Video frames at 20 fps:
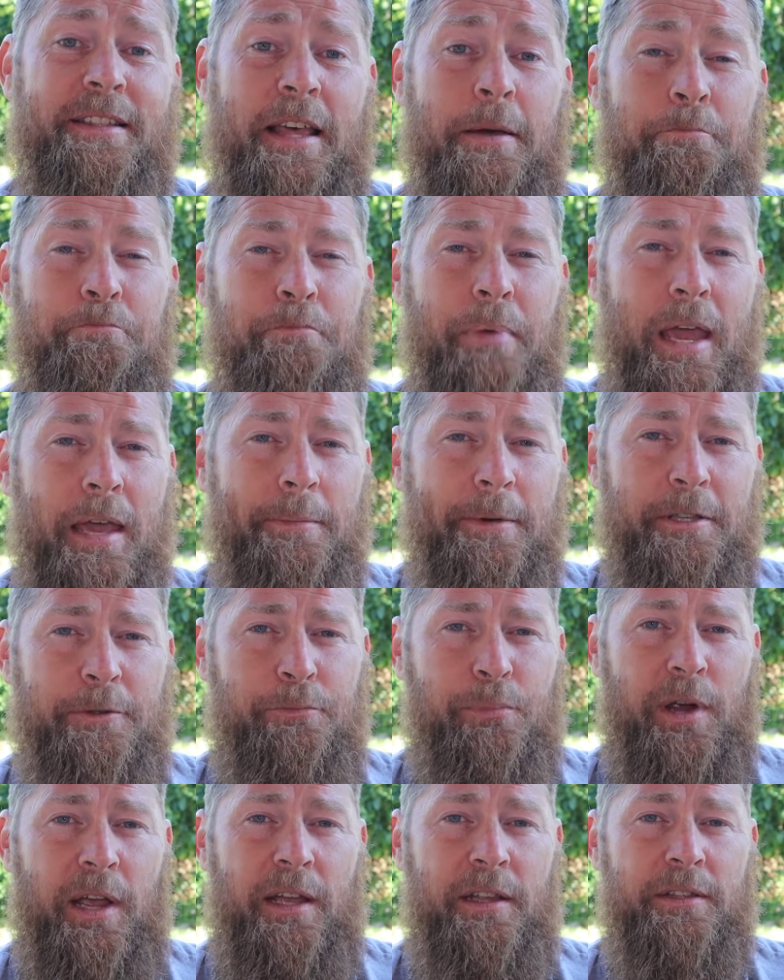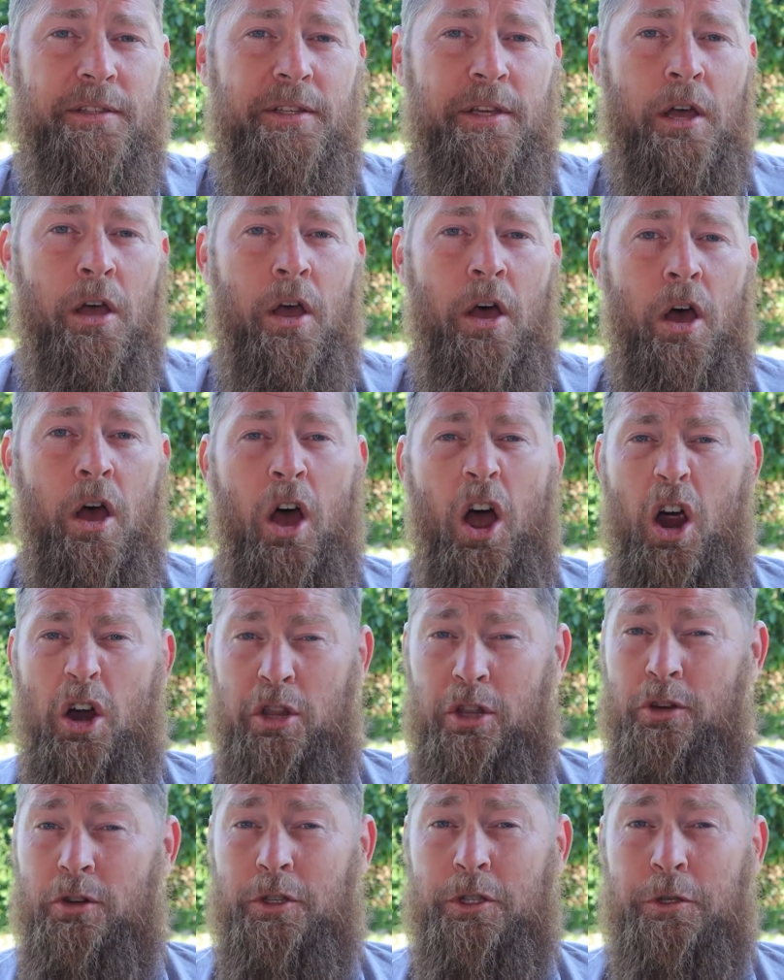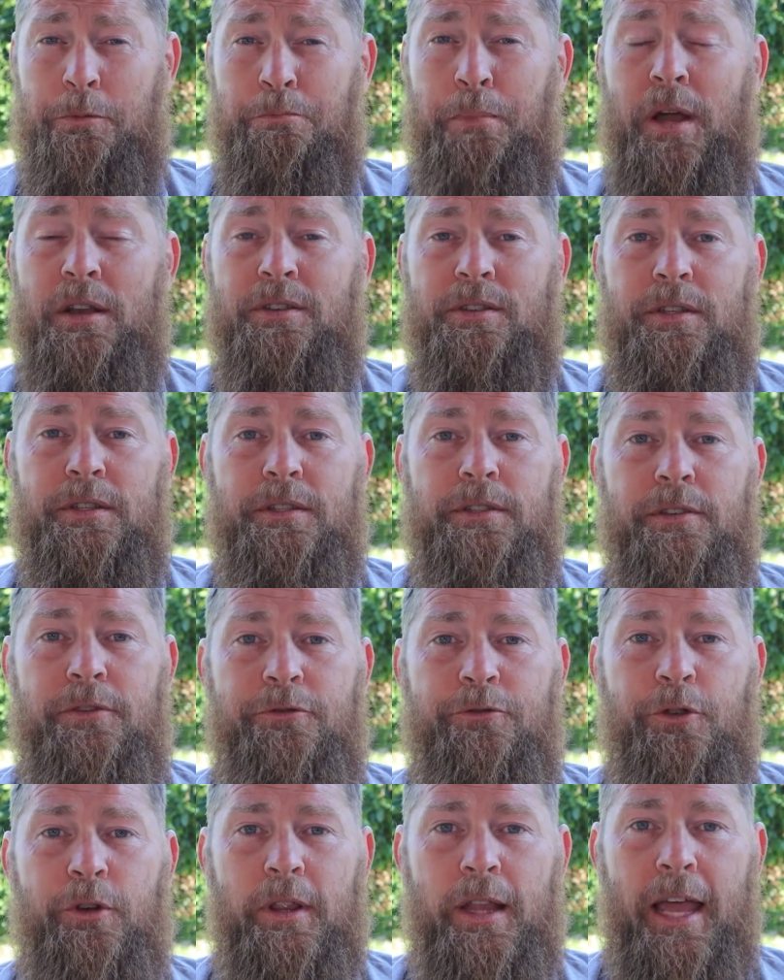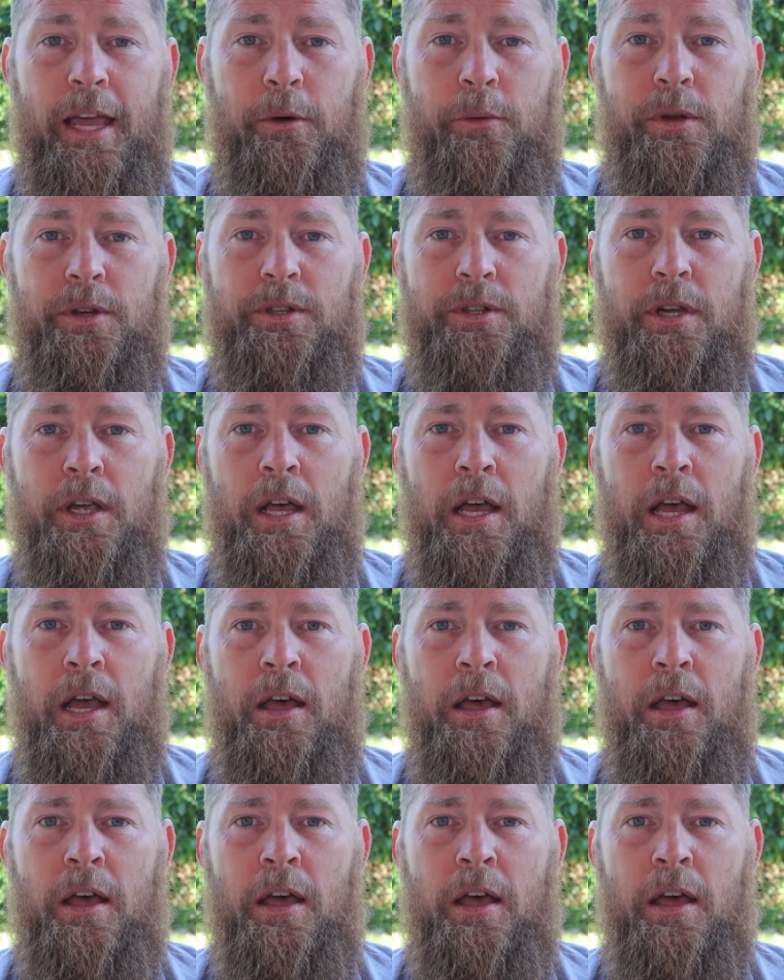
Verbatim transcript: is that babies' brains are little sponges for language.